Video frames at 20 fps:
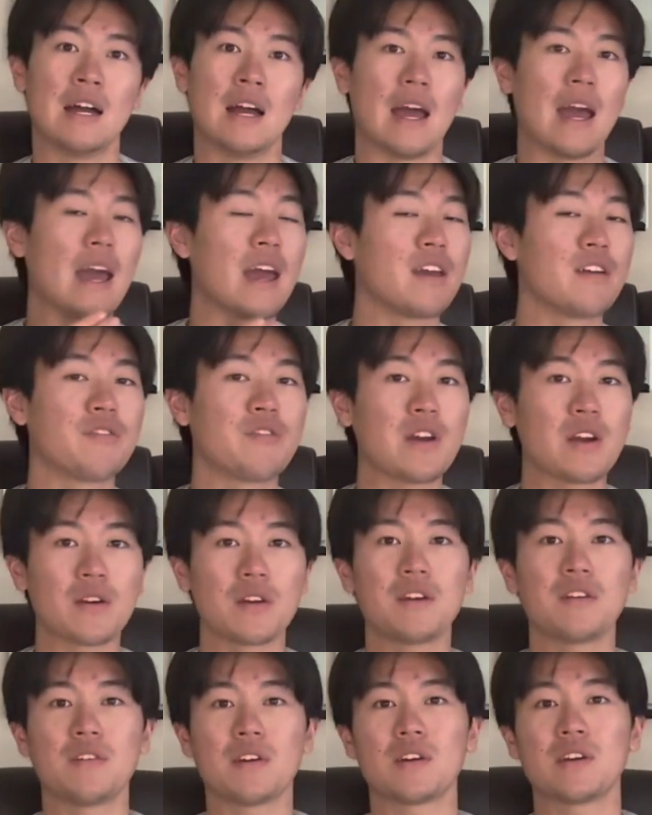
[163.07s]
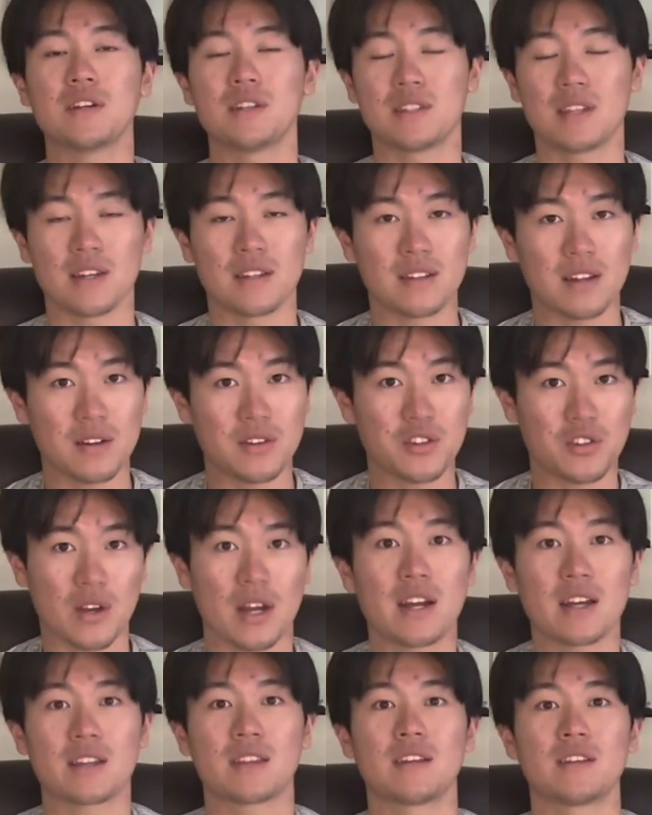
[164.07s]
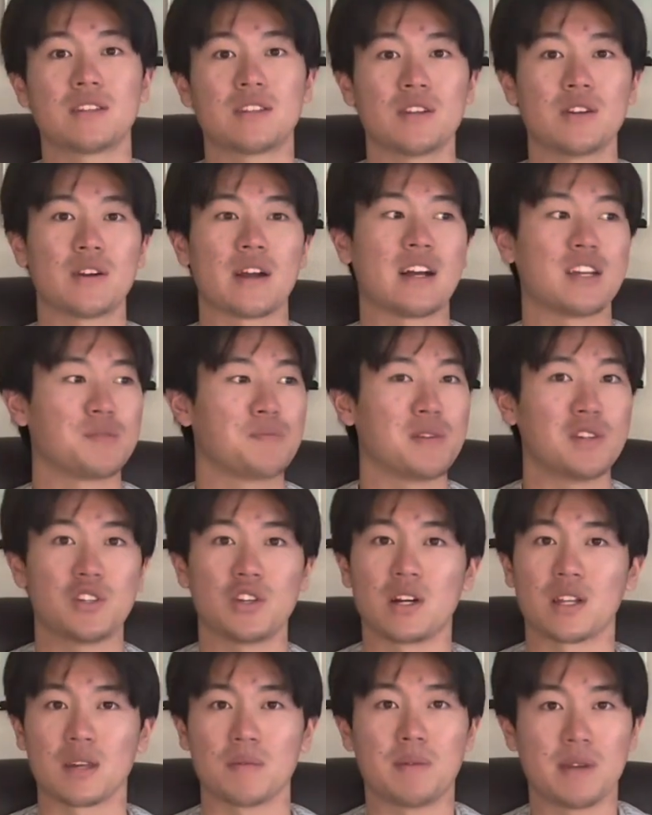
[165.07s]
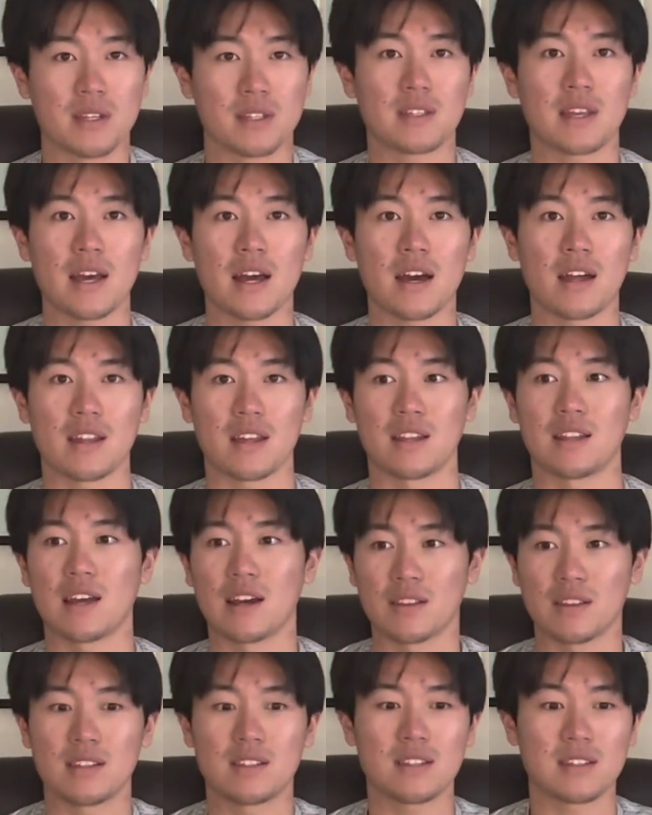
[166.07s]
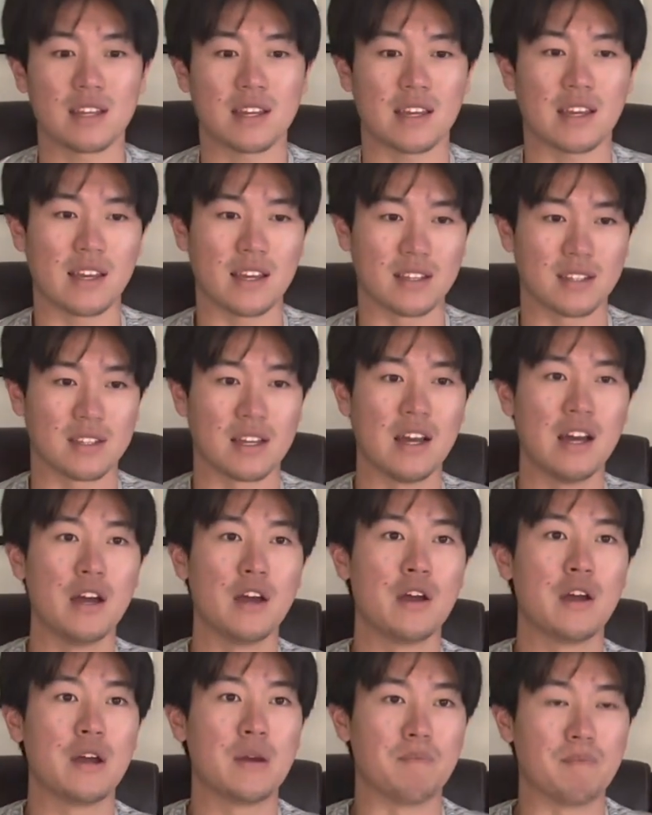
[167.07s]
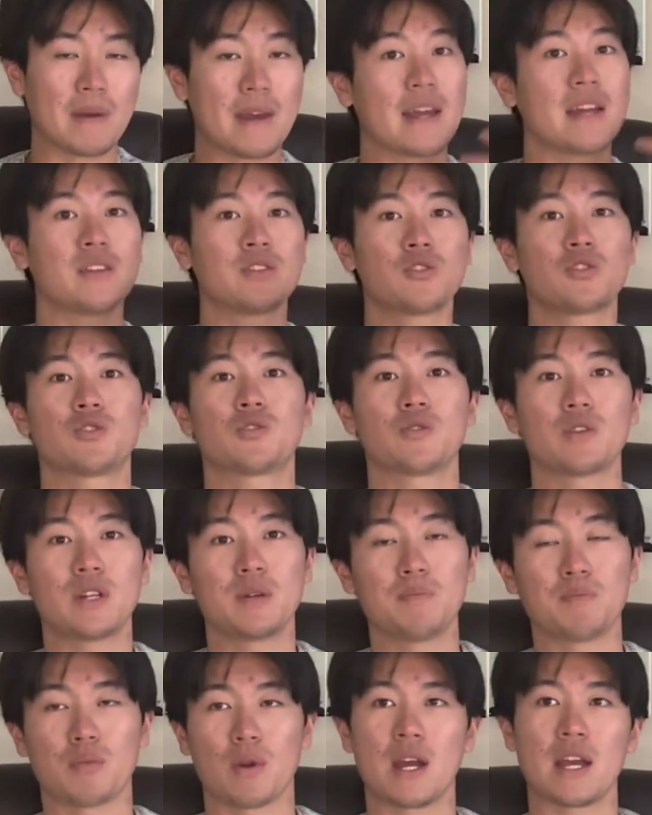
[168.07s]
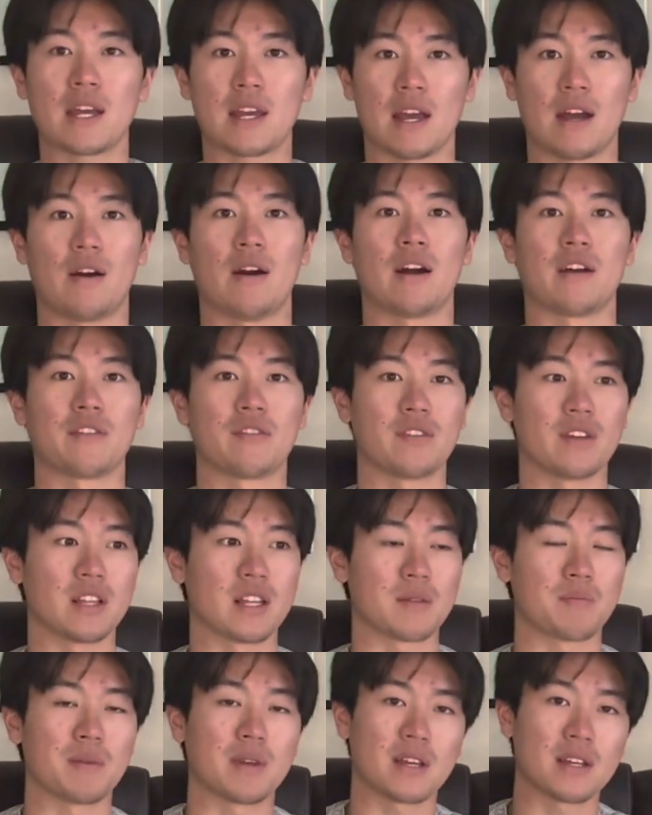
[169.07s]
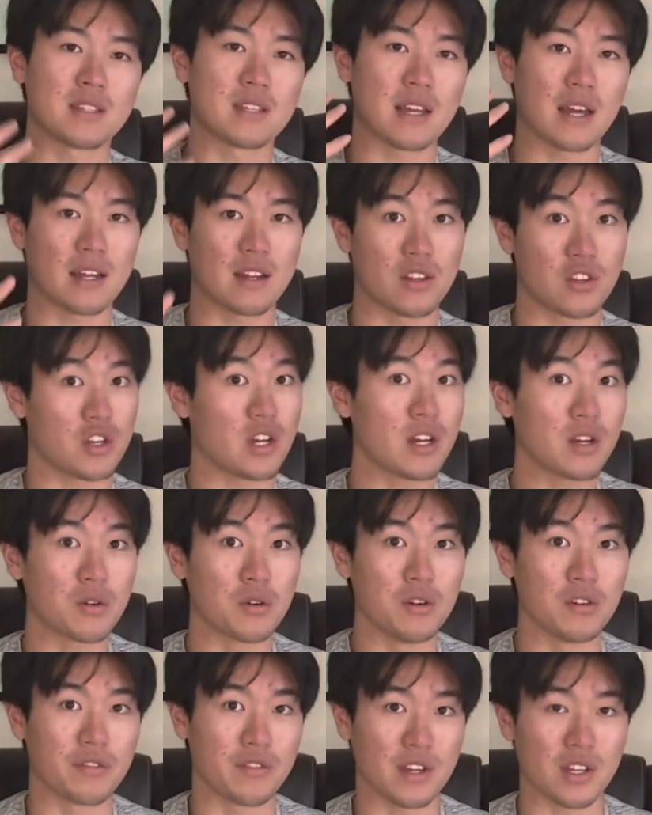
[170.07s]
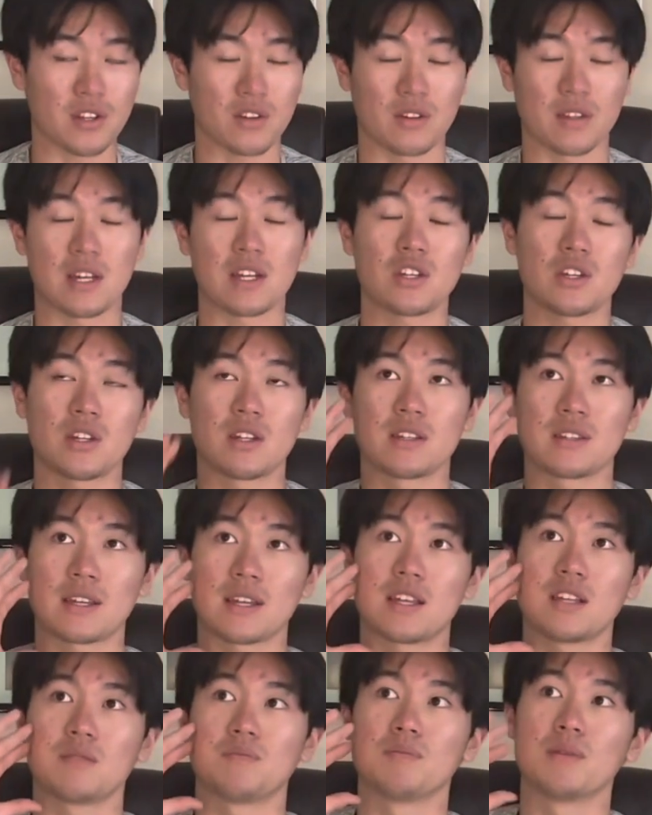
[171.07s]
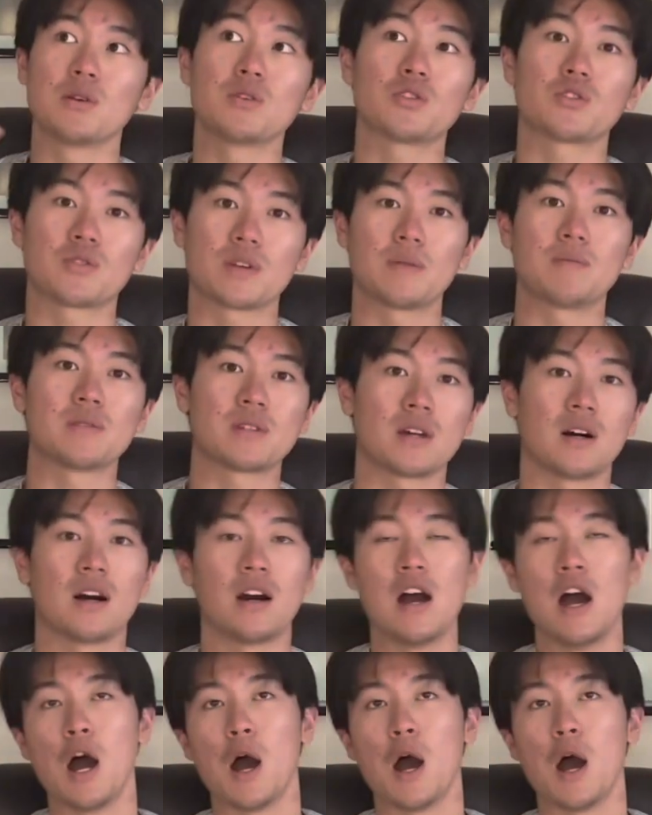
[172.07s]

A very standout track this year has been Johnny P's Caddy. Now this is like his mainstream breakout, I feel like, because he had a J. Cole feature, and that shit is like his most streamed song